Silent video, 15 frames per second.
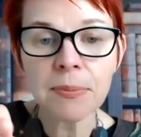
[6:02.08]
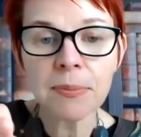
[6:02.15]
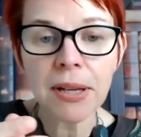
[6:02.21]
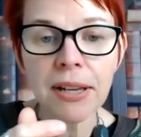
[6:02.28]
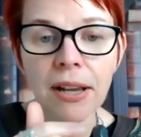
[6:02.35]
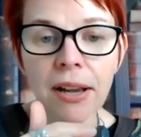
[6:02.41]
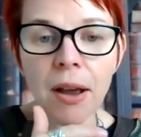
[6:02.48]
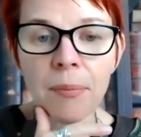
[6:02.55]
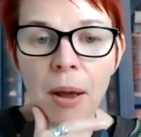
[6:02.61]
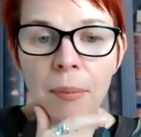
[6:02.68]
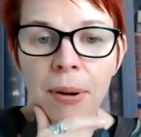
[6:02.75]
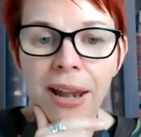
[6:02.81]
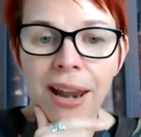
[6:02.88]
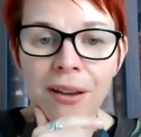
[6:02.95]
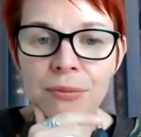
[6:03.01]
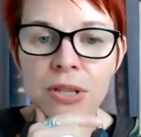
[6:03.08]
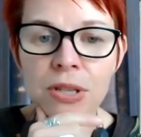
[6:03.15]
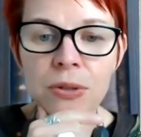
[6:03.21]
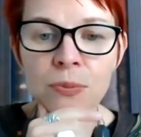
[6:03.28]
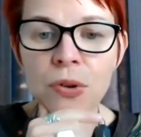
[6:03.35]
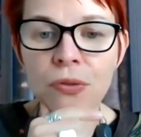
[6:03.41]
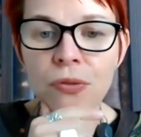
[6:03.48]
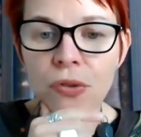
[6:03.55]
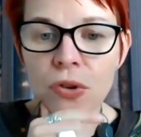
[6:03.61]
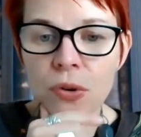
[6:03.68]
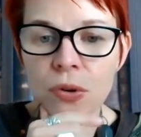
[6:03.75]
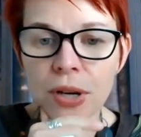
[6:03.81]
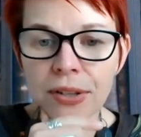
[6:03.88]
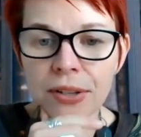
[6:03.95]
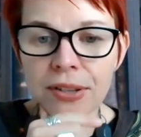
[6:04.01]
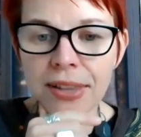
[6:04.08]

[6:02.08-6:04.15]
to be a plan to move forward.